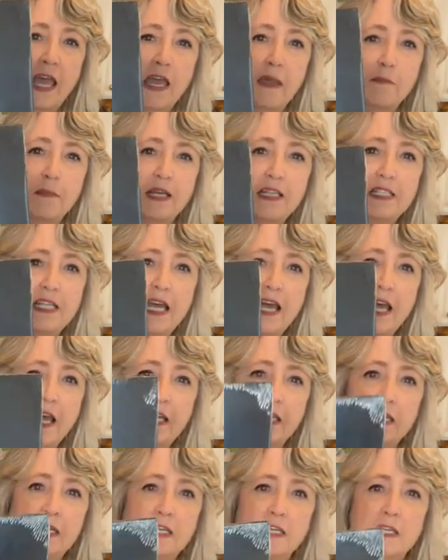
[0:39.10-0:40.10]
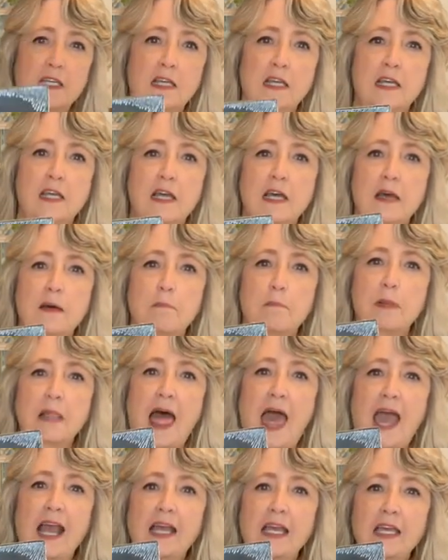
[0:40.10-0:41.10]
8 by 10
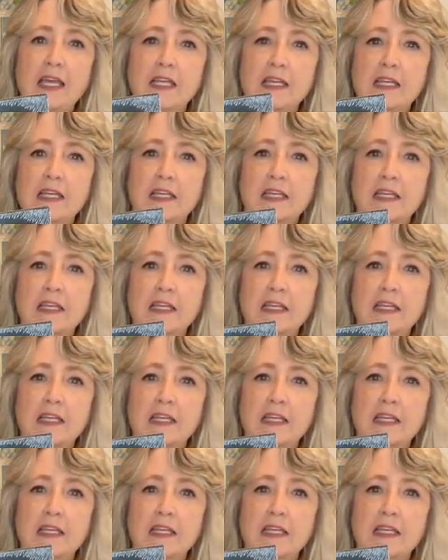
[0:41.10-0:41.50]
black